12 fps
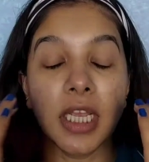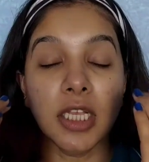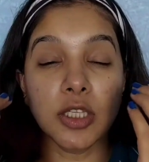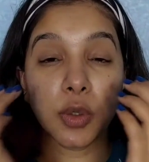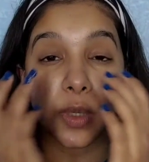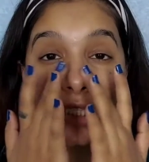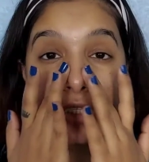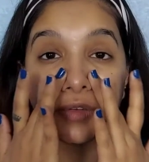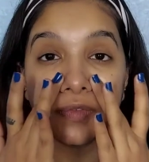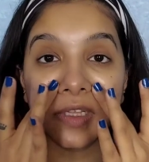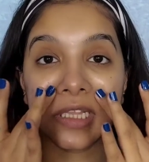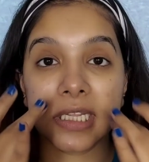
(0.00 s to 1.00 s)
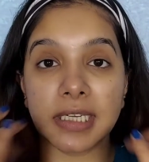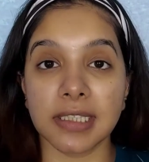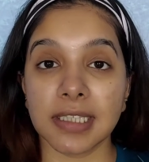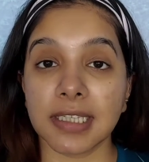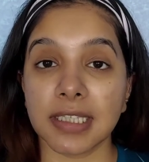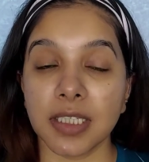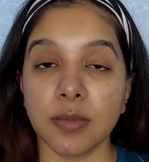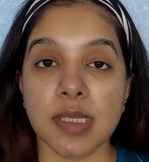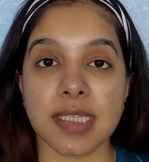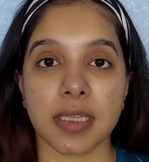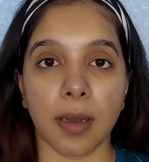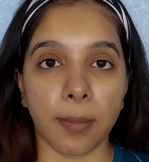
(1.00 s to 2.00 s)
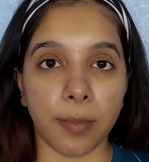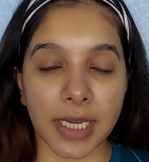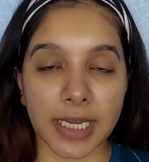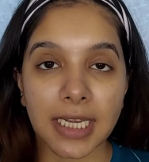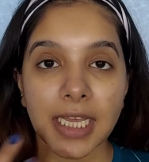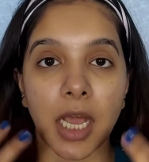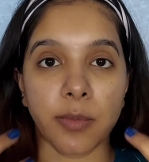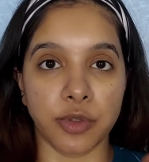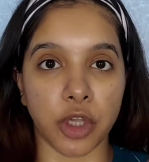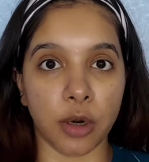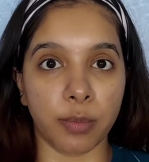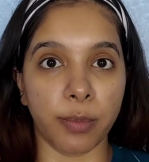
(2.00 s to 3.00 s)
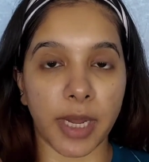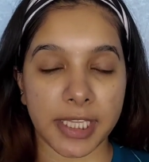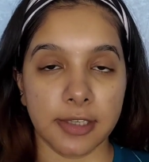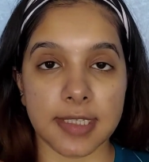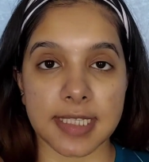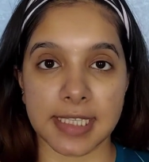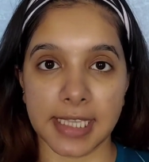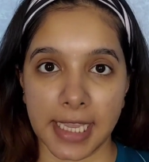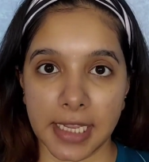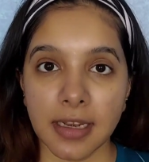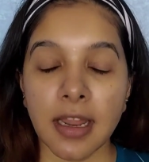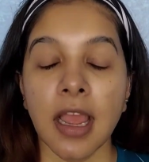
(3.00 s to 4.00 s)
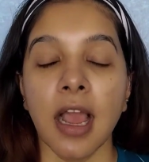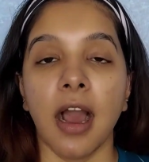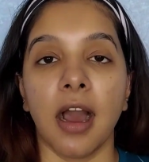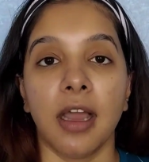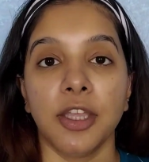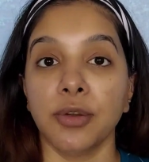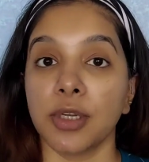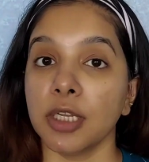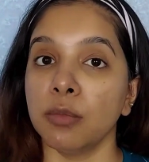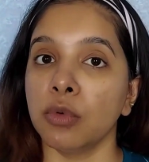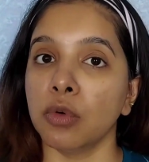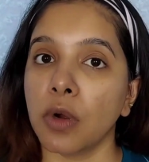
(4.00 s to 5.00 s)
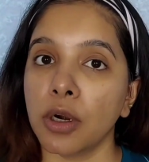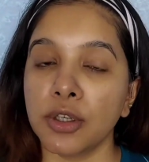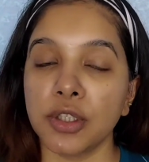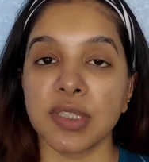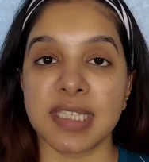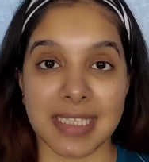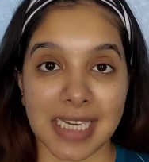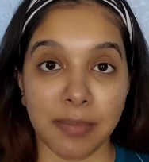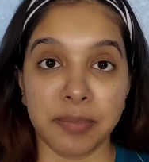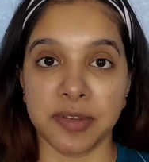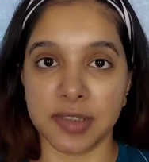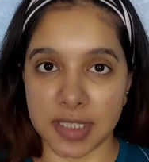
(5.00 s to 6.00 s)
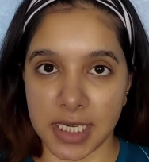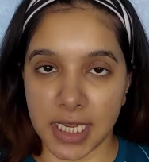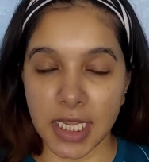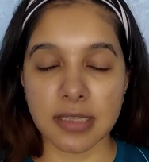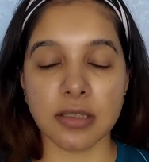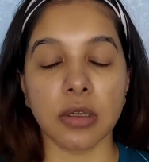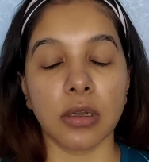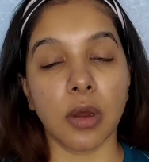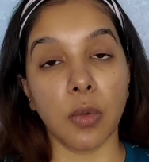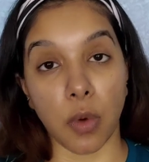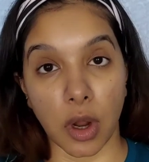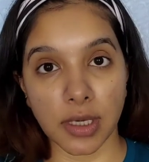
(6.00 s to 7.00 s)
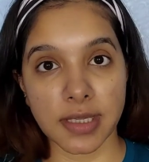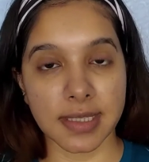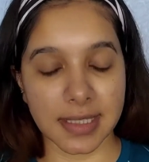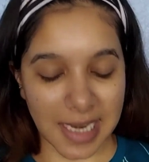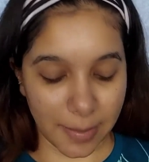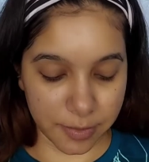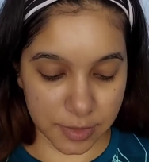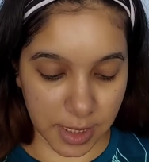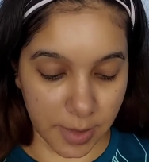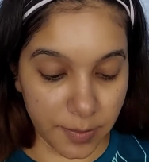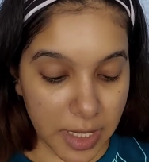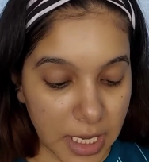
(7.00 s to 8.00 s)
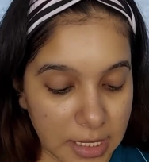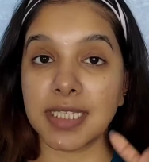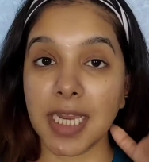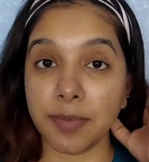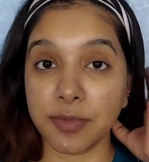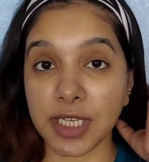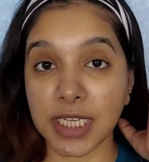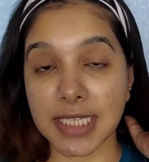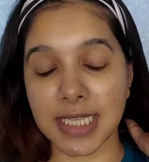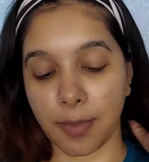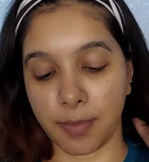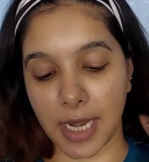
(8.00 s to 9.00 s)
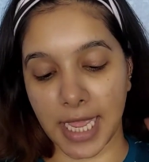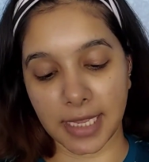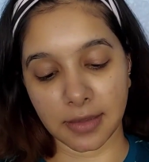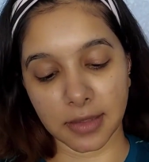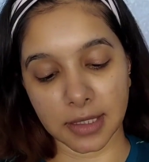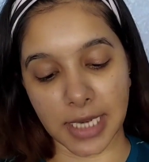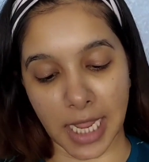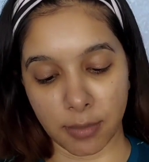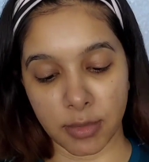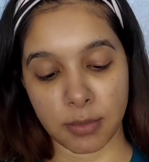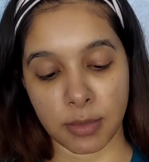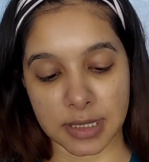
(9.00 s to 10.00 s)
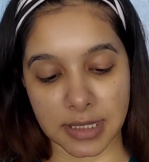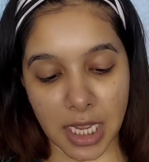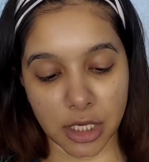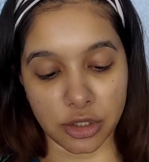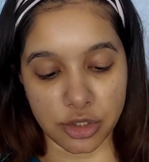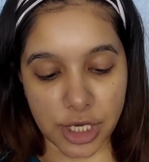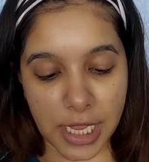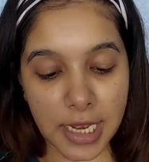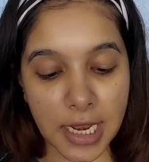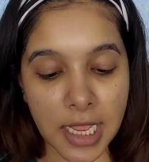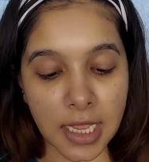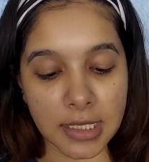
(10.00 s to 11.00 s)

So once you feel that the cream is completely absorbed by your skin, you can move on to step 3. So now what is step 3? Step 3 is applying the diamond massage gel.